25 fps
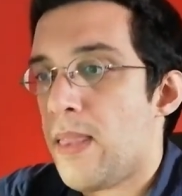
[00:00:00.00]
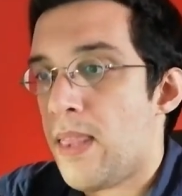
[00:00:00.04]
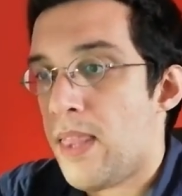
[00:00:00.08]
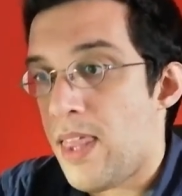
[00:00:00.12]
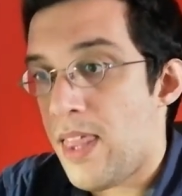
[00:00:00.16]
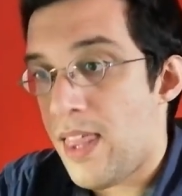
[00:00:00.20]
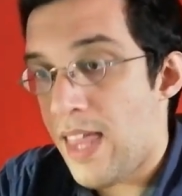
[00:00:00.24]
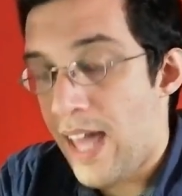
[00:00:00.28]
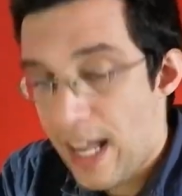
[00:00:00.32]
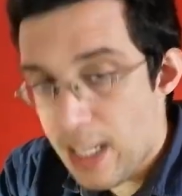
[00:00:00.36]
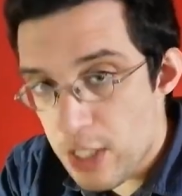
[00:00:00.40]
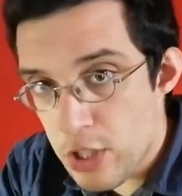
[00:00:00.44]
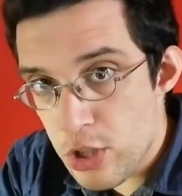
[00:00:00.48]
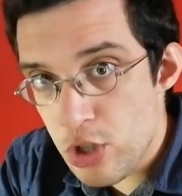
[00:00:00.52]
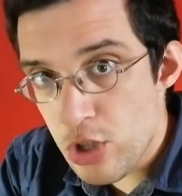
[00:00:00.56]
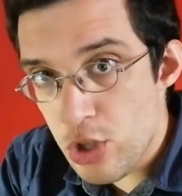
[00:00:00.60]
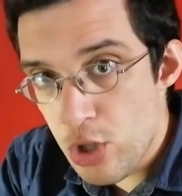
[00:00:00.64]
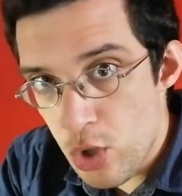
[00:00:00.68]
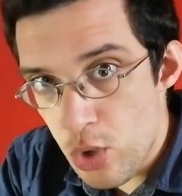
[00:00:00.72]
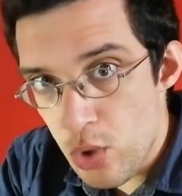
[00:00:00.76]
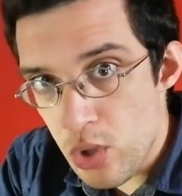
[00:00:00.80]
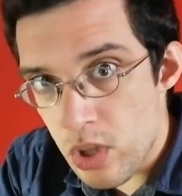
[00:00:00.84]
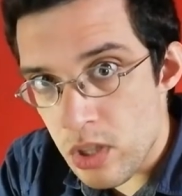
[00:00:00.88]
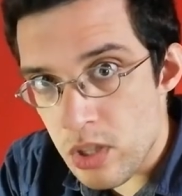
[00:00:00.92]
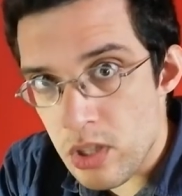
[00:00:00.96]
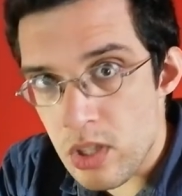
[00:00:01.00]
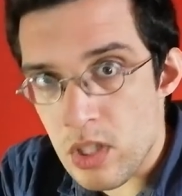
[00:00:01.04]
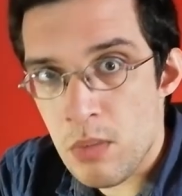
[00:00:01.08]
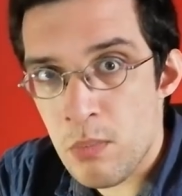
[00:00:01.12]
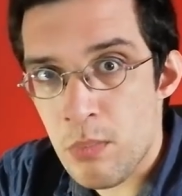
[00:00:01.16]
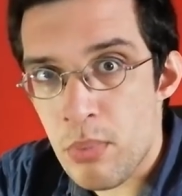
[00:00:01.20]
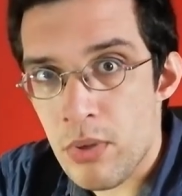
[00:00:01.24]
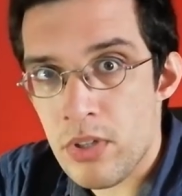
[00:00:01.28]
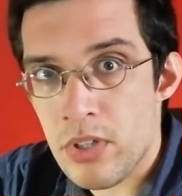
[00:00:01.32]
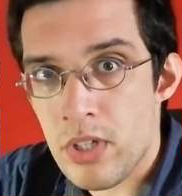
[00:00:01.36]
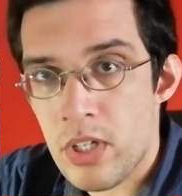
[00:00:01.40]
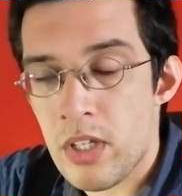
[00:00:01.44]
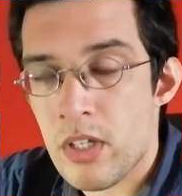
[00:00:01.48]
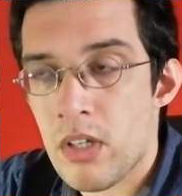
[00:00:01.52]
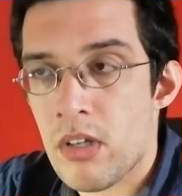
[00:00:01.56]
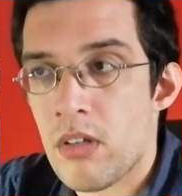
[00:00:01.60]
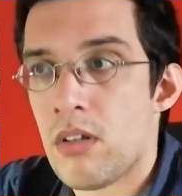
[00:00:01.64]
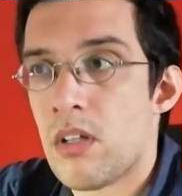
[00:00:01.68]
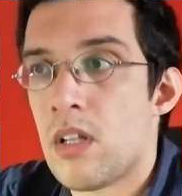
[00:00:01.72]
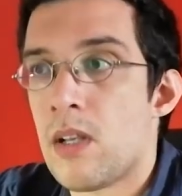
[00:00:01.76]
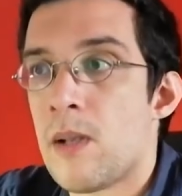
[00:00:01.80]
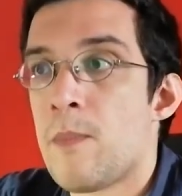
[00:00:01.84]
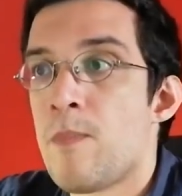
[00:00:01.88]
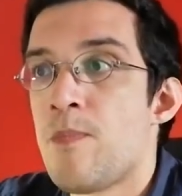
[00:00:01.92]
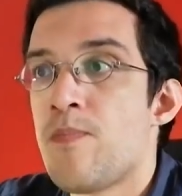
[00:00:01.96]
that student in
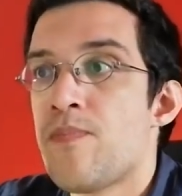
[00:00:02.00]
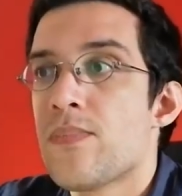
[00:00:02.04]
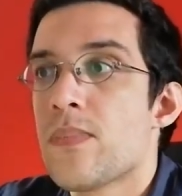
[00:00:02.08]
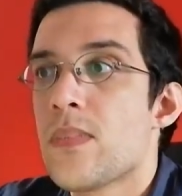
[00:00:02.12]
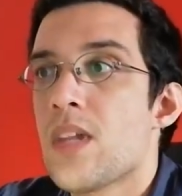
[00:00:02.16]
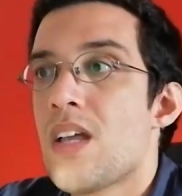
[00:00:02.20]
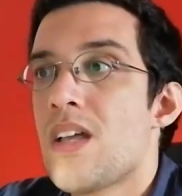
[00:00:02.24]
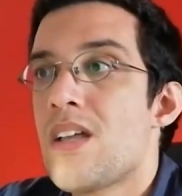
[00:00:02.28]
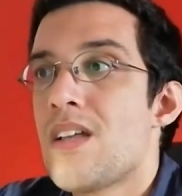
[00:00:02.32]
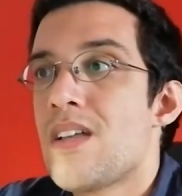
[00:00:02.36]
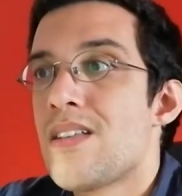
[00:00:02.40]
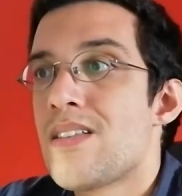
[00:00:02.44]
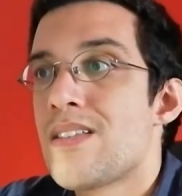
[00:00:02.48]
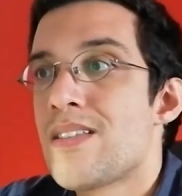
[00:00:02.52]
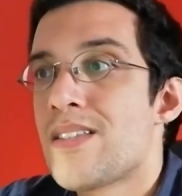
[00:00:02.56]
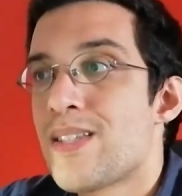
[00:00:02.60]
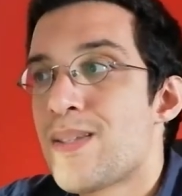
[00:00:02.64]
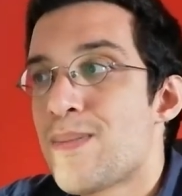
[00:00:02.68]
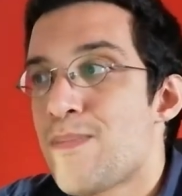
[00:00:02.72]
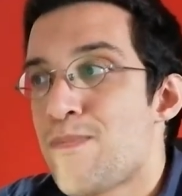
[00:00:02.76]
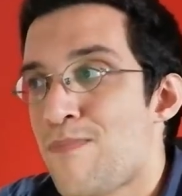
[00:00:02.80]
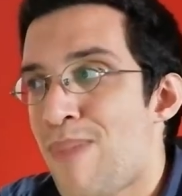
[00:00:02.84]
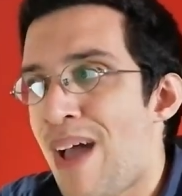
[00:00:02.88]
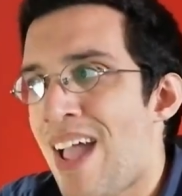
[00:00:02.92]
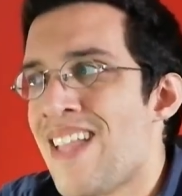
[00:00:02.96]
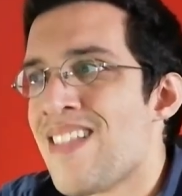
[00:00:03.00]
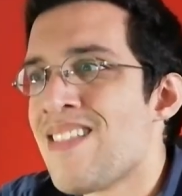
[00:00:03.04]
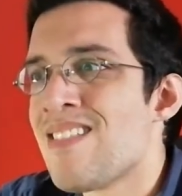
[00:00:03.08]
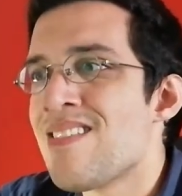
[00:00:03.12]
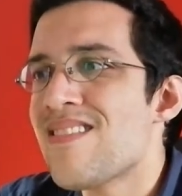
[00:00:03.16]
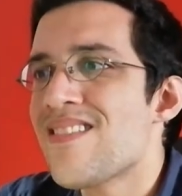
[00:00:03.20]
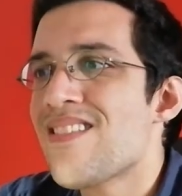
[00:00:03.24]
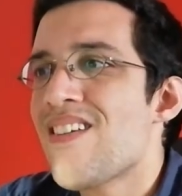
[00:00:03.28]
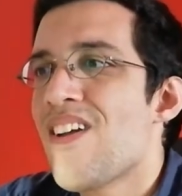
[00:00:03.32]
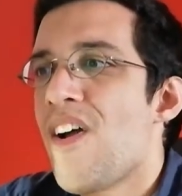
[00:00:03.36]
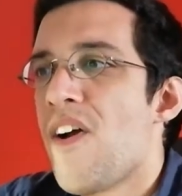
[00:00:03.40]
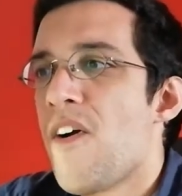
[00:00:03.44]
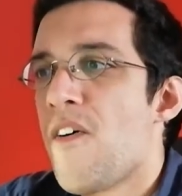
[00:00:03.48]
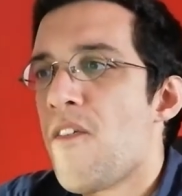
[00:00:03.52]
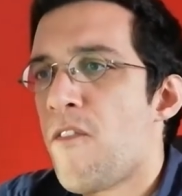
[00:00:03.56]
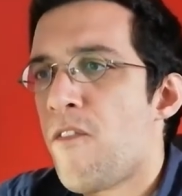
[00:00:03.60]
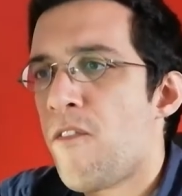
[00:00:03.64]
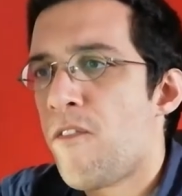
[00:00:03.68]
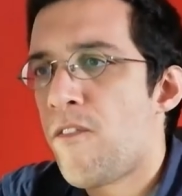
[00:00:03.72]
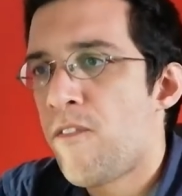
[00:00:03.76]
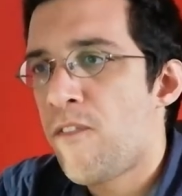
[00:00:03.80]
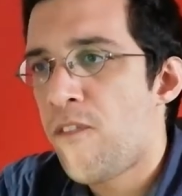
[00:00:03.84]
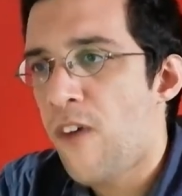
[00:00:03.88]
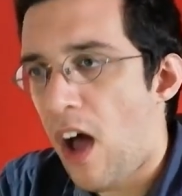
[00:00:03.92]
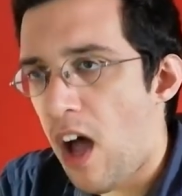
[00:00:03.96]
particular spent
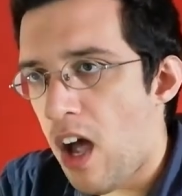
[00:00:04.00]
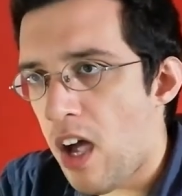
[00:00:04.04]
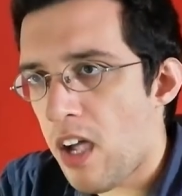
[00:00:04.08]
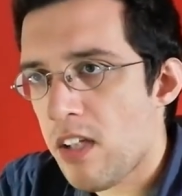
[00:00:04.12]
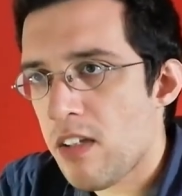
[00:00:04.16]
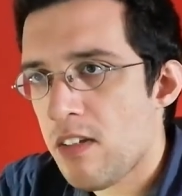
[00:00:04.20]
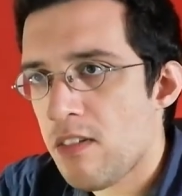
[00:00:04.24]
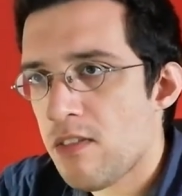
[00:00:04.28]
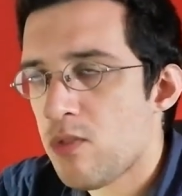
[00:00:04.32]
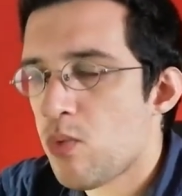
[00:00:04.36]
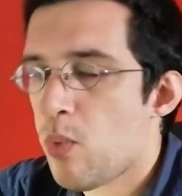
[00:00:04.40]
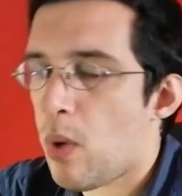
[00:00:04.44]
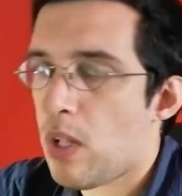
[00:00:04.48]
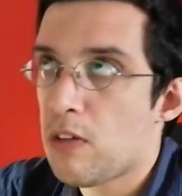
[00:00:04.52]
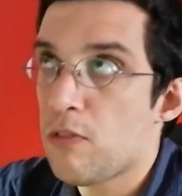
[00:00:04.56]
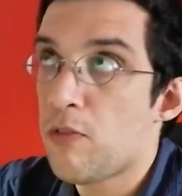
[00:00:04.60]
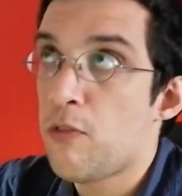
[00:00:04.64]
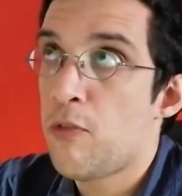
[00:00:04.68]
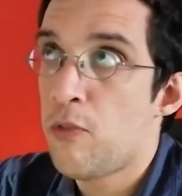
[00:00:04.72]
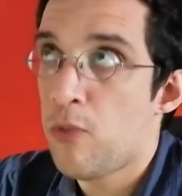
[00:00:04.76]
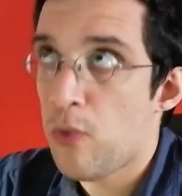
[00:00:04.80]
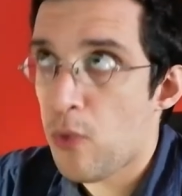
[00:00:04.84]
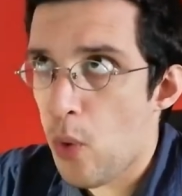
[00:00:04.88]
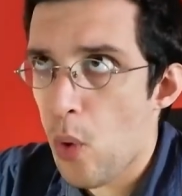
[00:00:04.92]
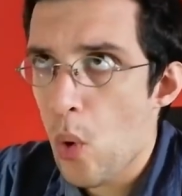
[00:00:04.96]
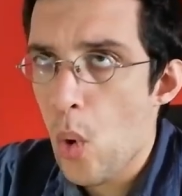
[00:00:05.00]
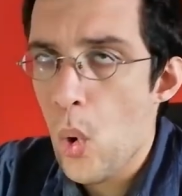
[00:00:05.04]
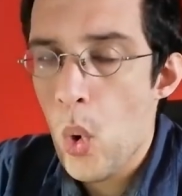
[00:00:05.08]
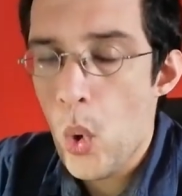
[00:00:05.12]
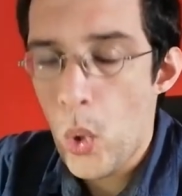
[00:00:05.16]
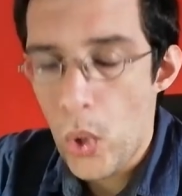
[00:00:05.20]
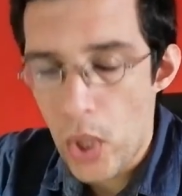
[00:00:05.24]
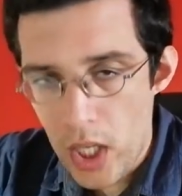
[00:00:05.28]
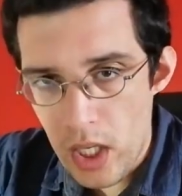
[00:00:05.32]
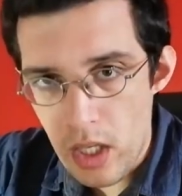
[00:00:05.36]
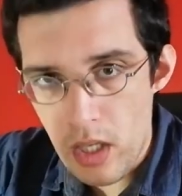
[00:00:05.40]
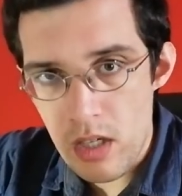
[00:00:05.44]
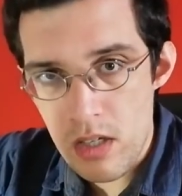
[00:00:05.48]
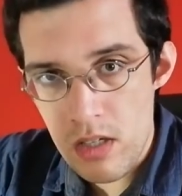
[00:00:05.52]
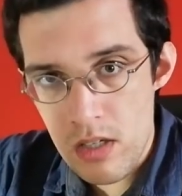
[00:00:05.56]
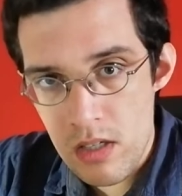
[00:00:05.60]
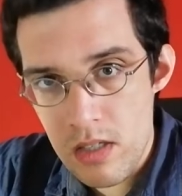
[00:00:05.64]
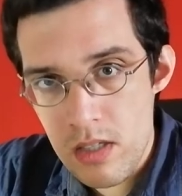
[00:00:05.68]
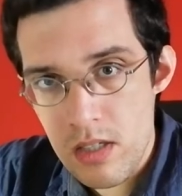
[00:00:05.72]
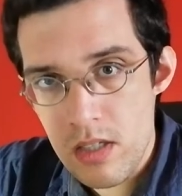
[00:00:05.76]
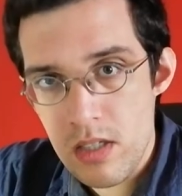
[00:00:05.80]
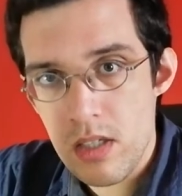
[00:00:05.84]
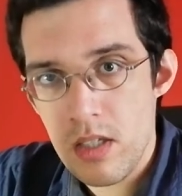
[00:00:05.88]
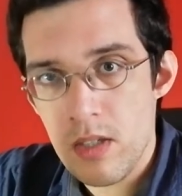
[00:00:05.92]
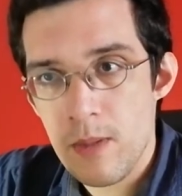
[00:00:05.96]
five, well, four
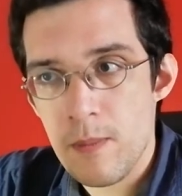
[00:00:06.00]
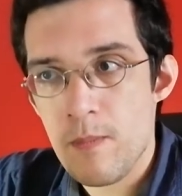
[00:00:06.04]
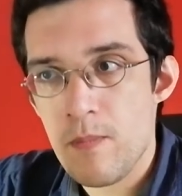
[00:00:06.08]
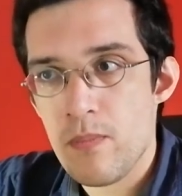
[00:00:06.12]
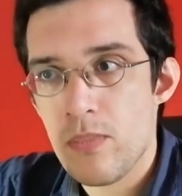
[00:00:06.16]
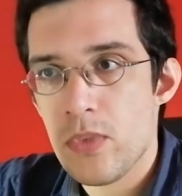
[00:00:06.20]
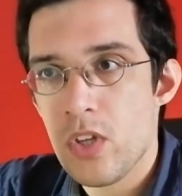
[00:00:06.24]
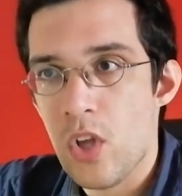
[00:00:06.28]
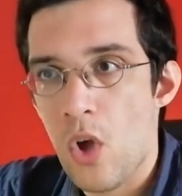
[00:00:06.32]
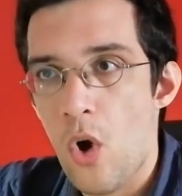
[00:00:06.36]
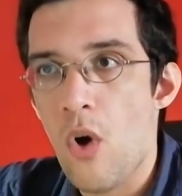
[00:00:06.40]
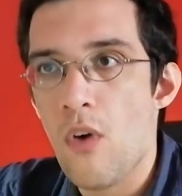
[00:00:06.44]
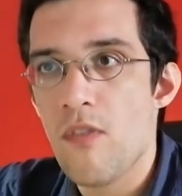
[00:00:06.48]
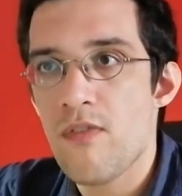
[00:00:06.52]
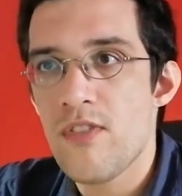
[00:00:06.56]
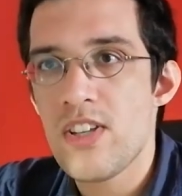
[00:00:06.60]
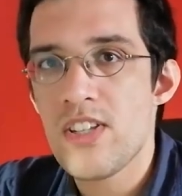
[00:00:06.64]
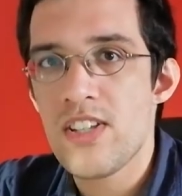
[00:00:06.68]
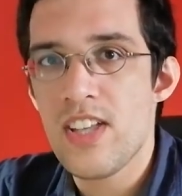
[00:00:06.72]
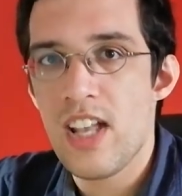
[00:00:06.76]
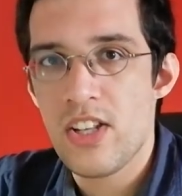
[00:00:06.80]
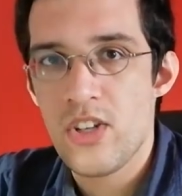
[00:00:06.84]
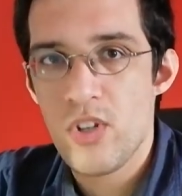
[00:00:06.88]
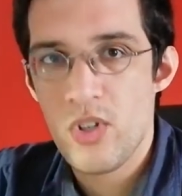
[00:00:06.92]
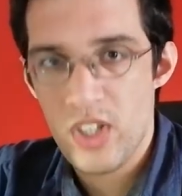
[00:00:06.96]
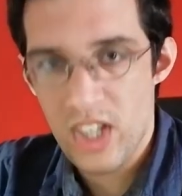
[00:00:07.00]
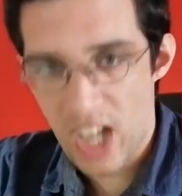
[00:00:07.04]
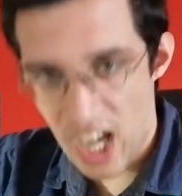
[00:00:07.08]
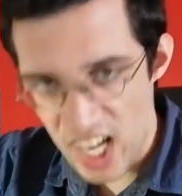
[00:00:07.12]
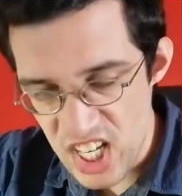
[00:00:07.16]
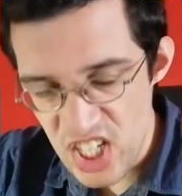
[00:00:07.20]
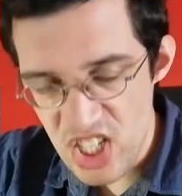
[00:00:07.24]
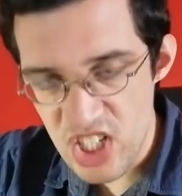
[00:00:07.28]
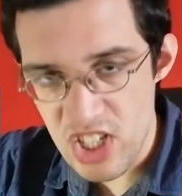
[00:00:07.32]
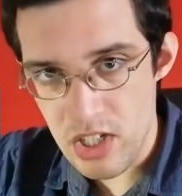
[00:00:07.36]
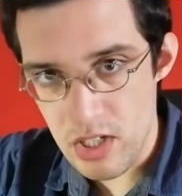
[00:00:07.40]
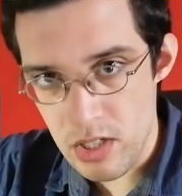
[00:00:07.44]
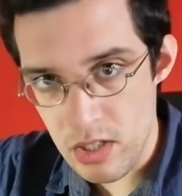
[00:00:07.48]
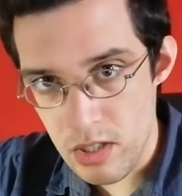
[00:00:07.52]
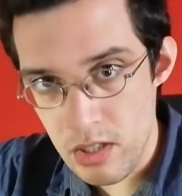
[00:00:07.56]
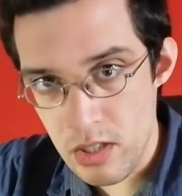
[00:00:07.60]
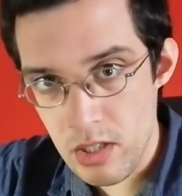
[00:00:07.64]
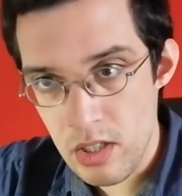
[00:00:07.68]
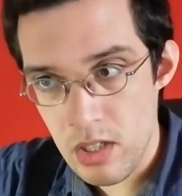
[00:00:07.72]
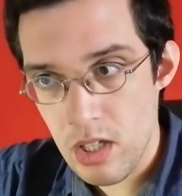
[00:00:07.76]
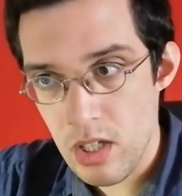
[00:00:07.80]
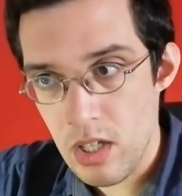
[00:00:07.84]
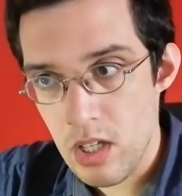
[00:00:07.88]
years of his education,